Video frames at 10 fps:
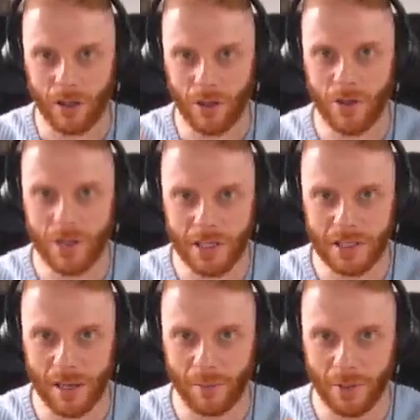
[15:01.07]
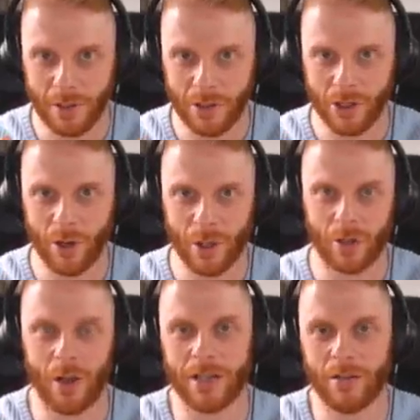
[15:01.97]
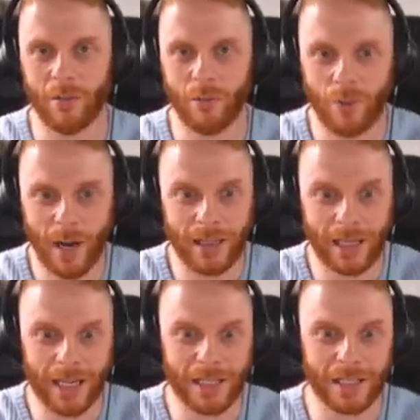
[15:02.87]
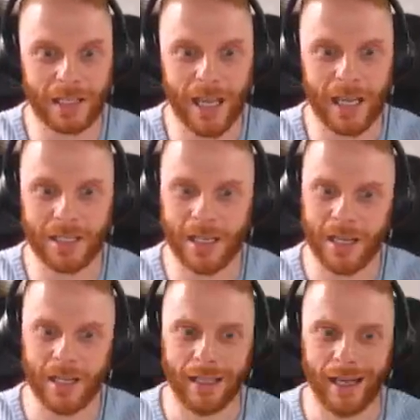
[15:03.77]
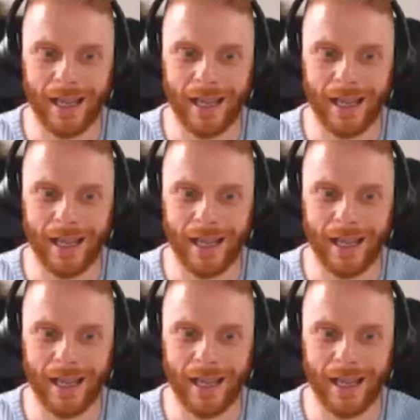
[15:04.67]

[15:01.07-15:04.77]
Use this template to show a client when that is the case that,